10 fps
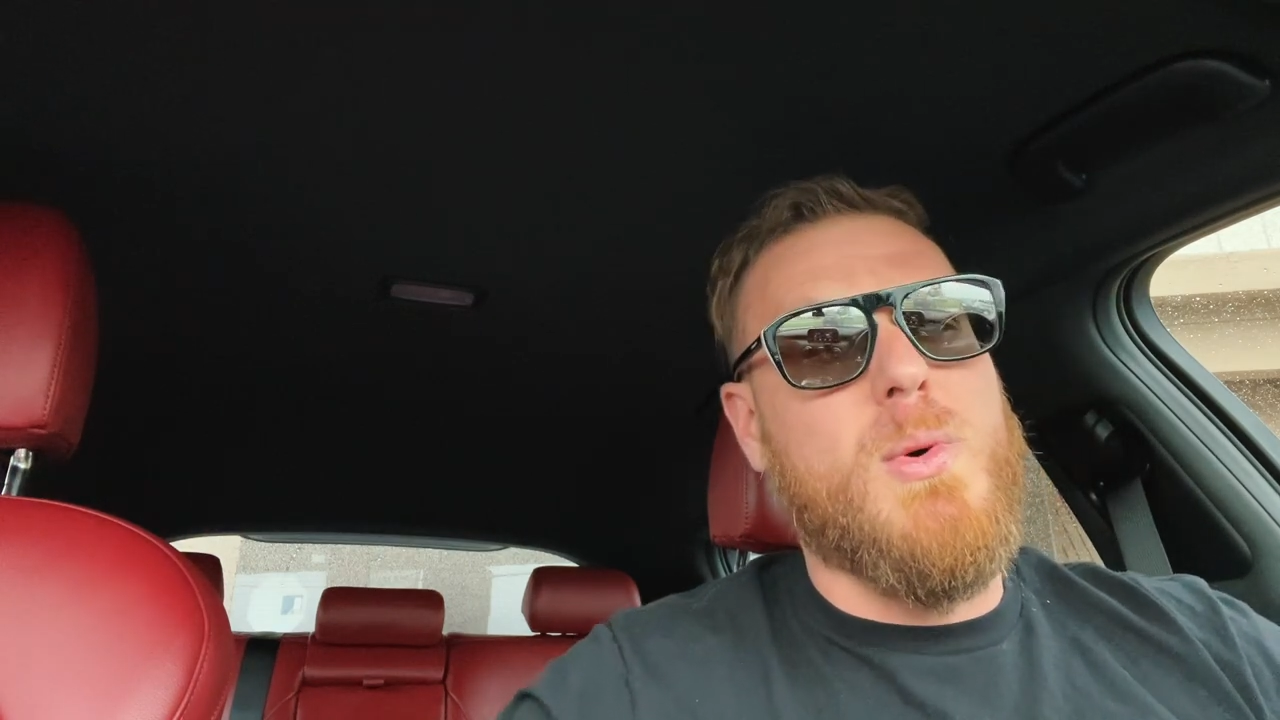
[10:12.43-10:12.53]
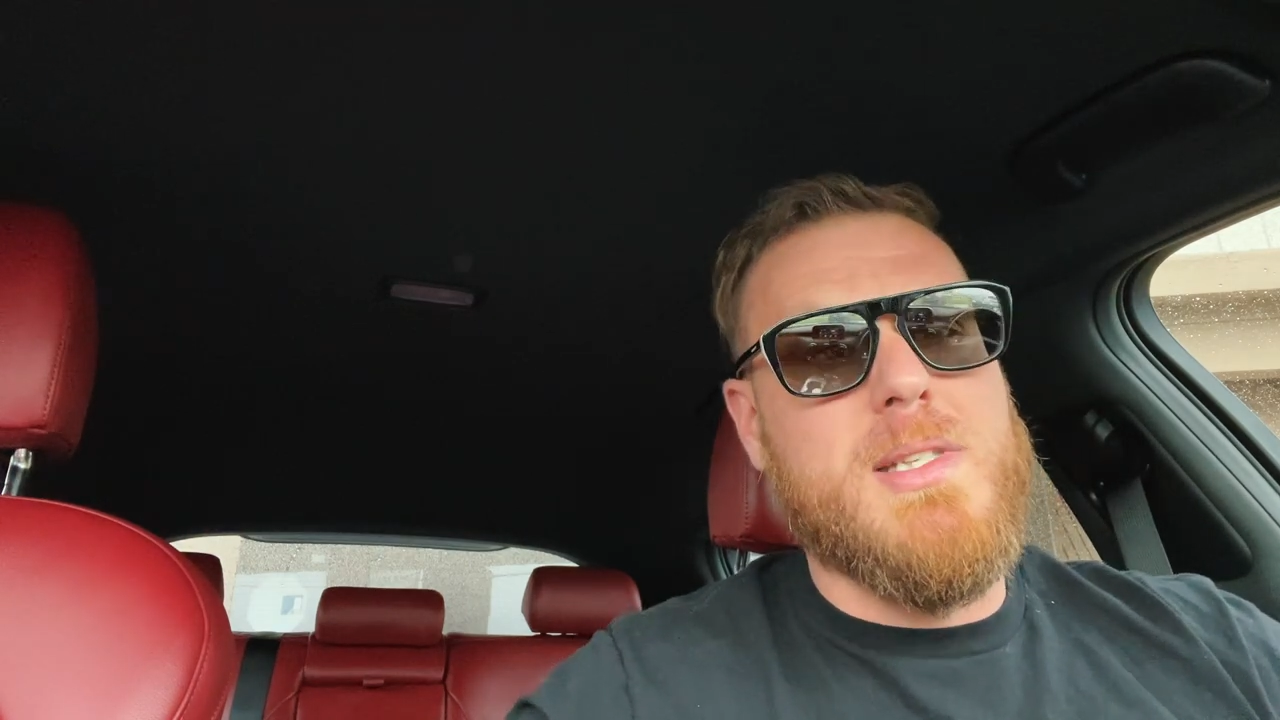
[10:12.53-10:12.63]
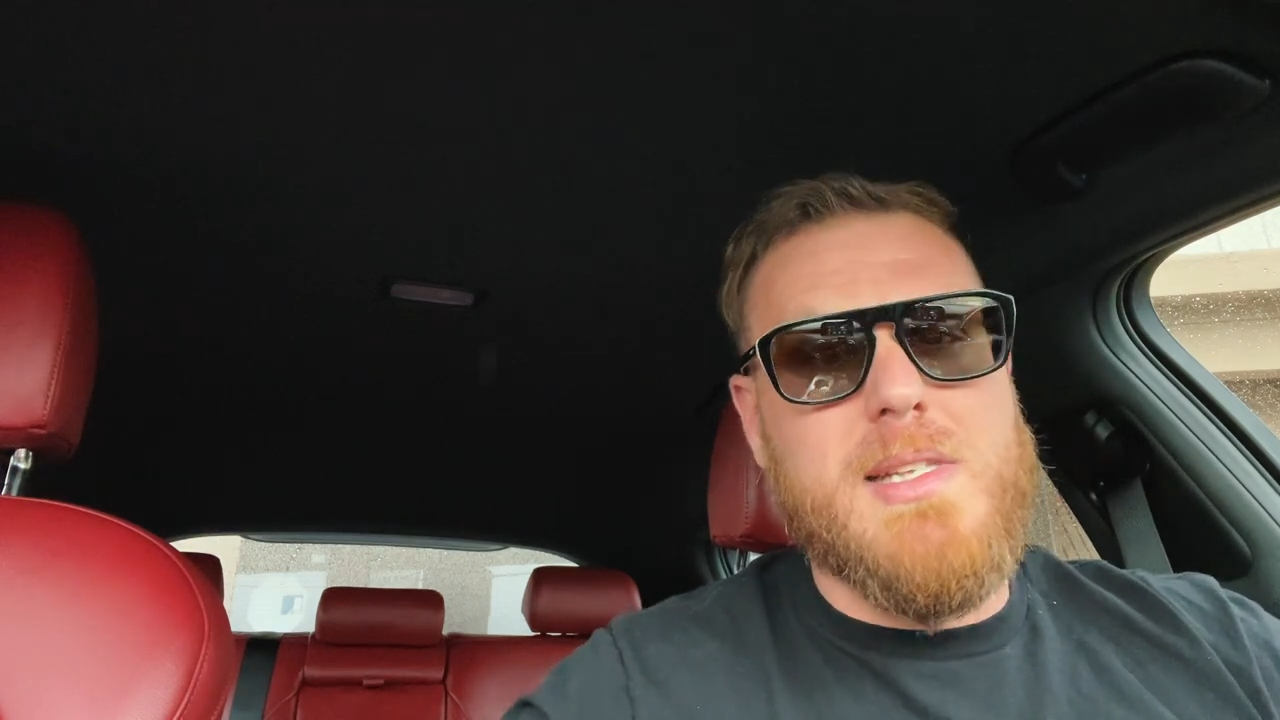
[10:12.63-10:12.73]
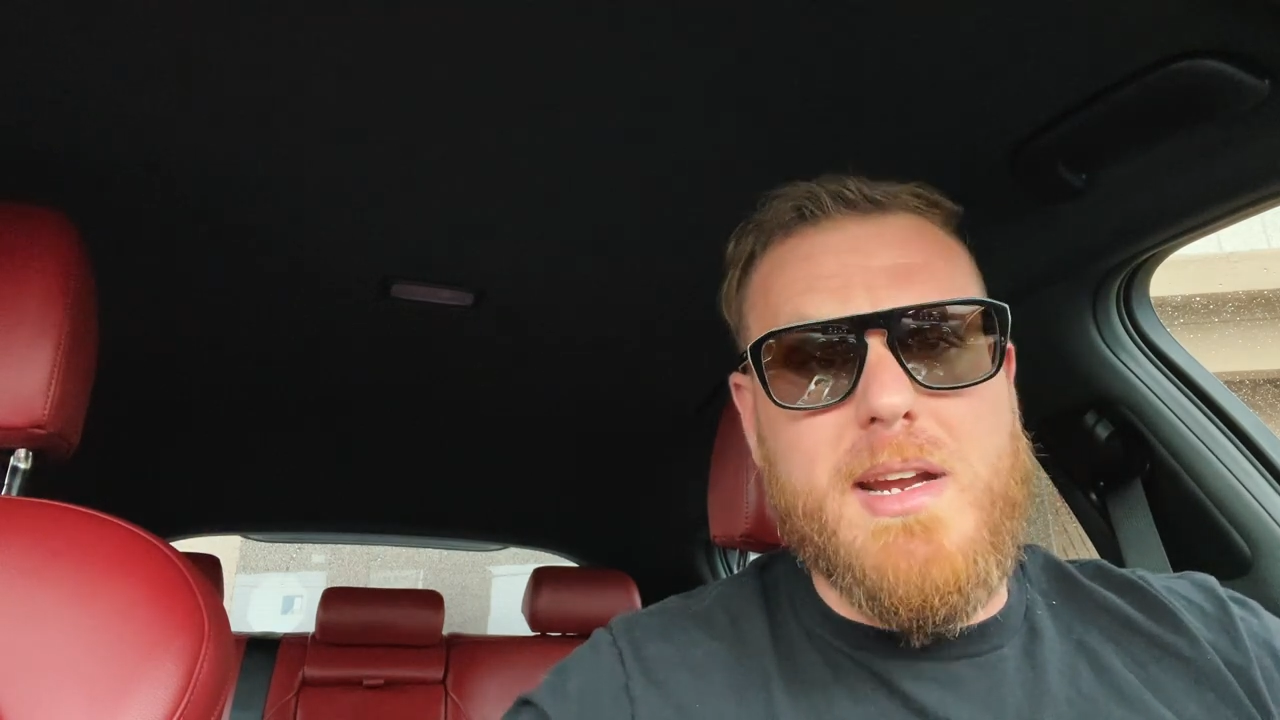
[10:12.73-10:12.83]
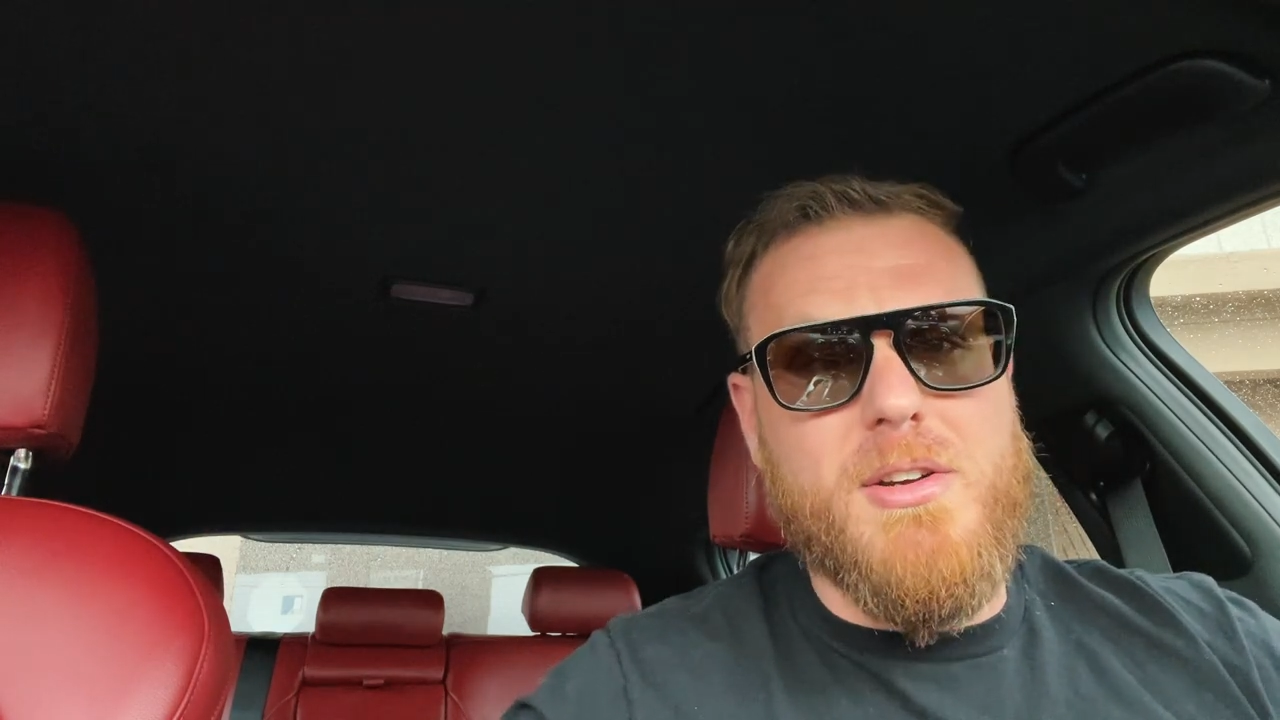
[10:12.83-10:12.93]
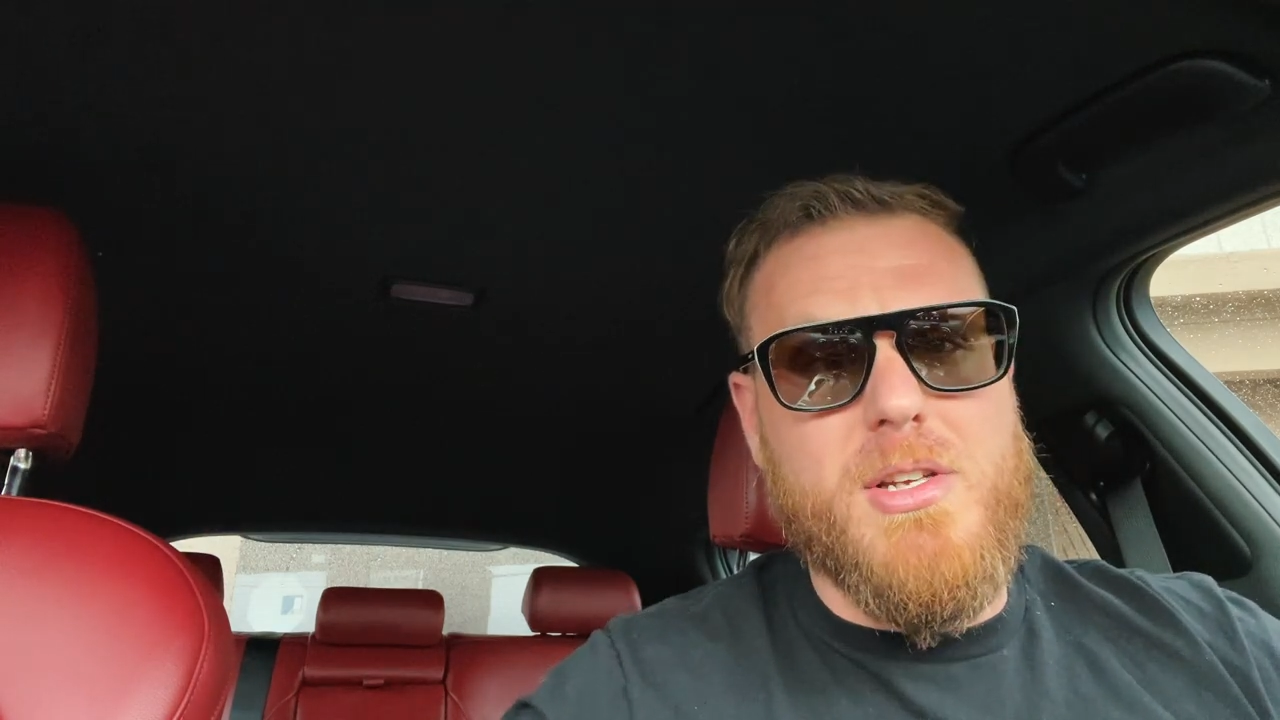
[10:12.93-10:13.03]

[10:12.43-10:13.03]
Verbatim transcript: what state are